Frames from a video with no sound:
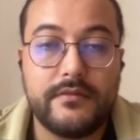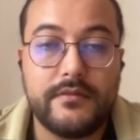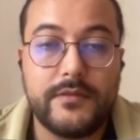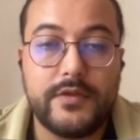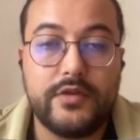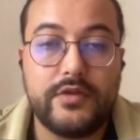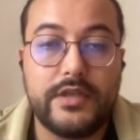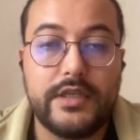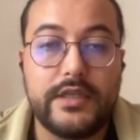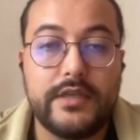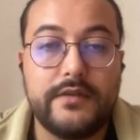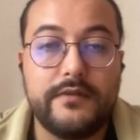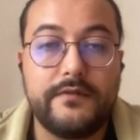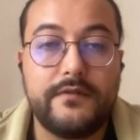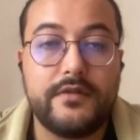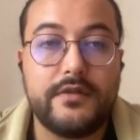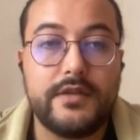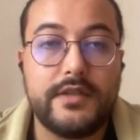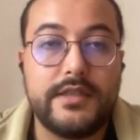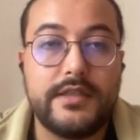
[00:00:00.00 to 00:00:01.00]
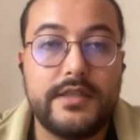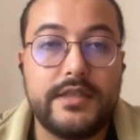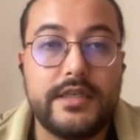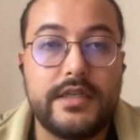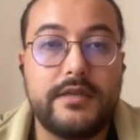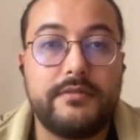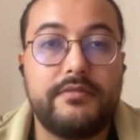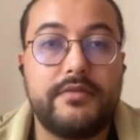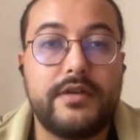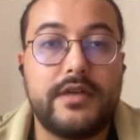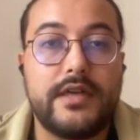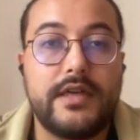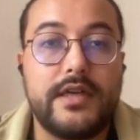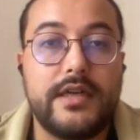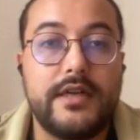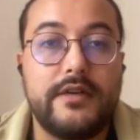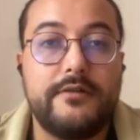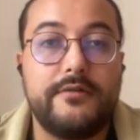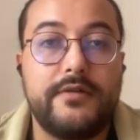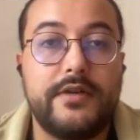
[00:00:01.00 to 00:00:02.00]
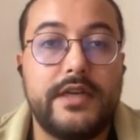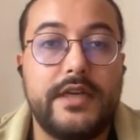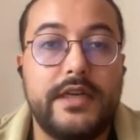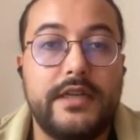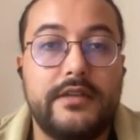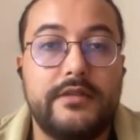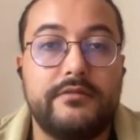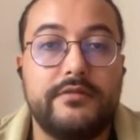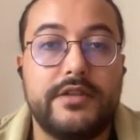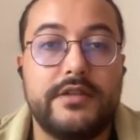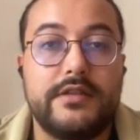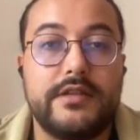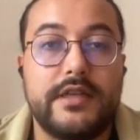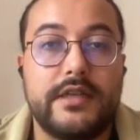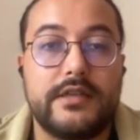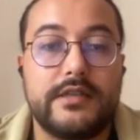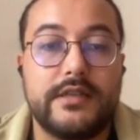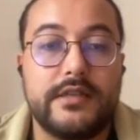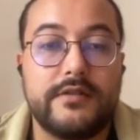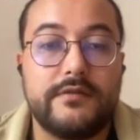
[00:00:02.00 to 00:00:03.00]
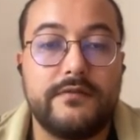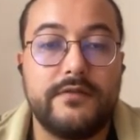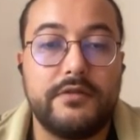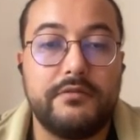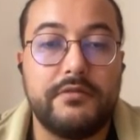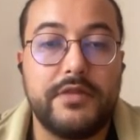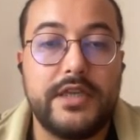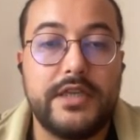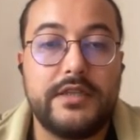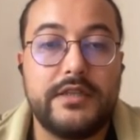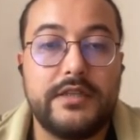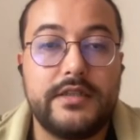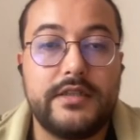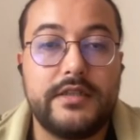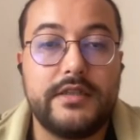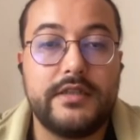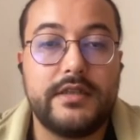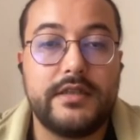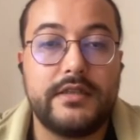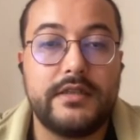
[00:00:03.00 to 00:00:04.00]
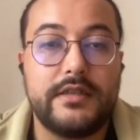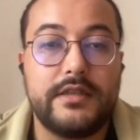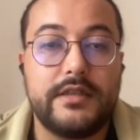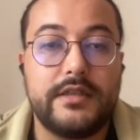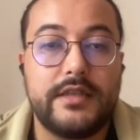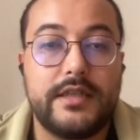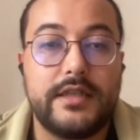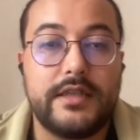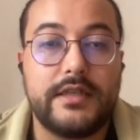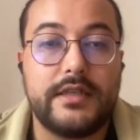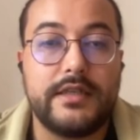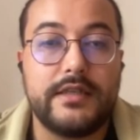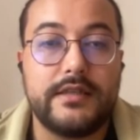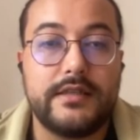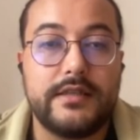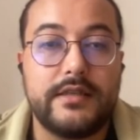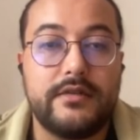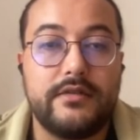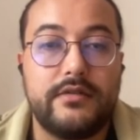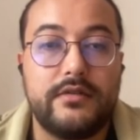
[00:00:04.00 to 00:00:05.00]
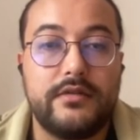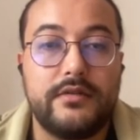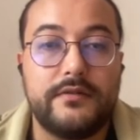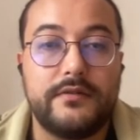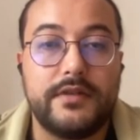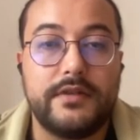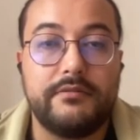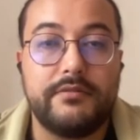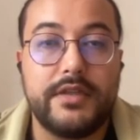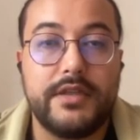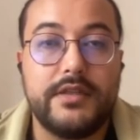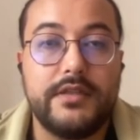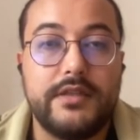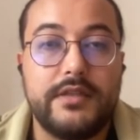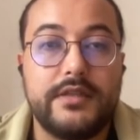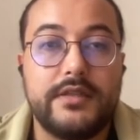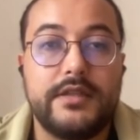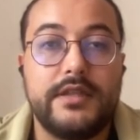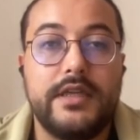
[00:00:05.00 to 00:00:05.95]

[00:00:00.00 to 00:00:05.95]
Okay, for this job I have 8 images successfully matched, and I can see all of them here.